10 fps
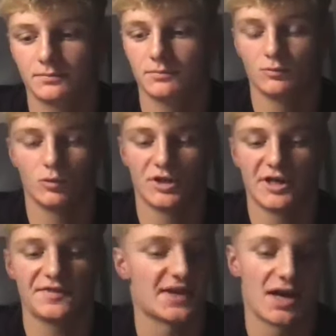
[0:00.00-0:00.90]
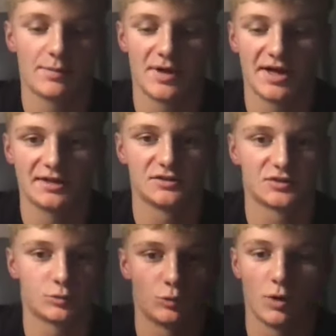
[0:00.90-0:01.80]
We get the iPads,
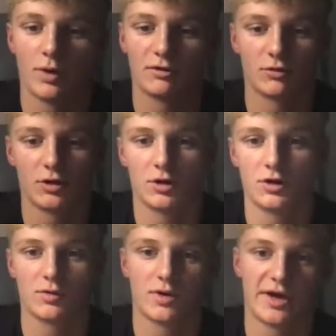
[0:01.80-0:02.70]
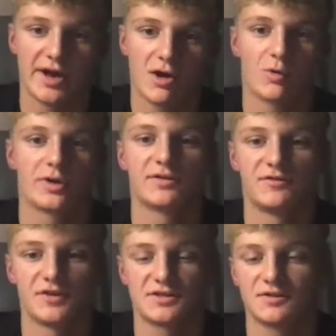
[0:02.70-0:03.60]
what went wrong and how are we going to
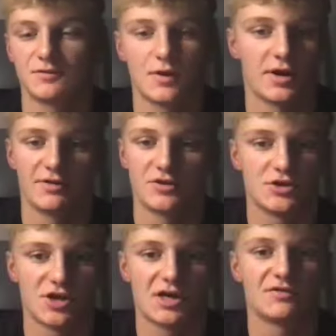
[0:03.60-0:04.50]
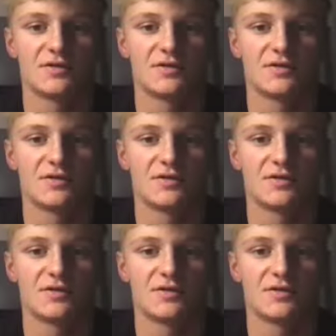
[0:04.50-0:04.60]
fix it on every drive?